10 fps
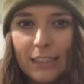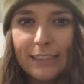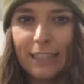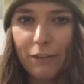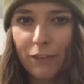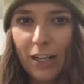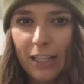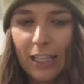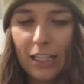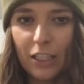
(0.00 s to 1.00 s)
different
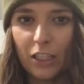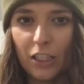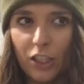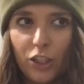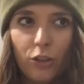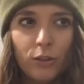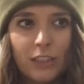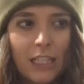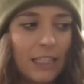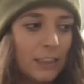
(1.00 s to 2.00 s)
getting used
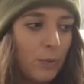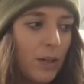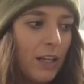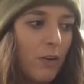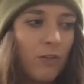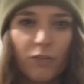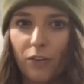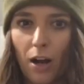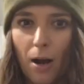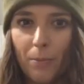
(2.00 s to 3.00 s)
to this one
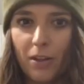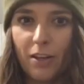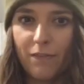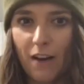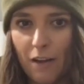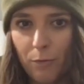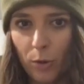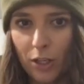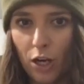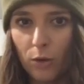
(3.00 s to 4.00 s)
from the
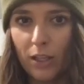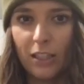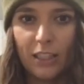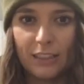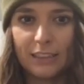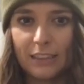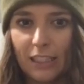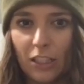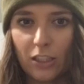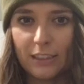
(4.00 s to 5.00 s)
5.0 and the
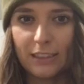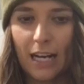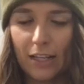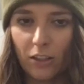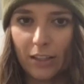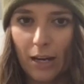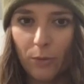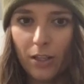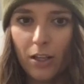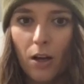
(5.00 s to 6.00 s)
sleeker design on that
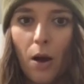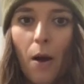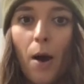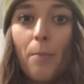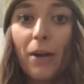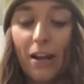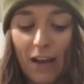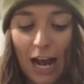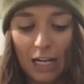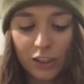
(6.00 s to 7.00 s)
one. But I
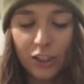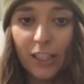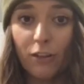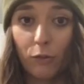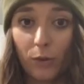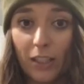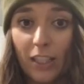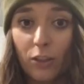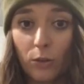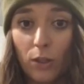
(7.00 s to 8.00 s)
actually have really
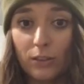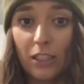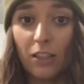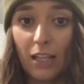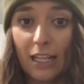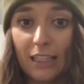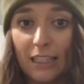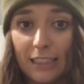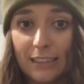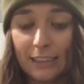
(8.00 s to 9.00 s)
grown to like
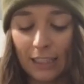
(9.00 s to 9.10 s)
this.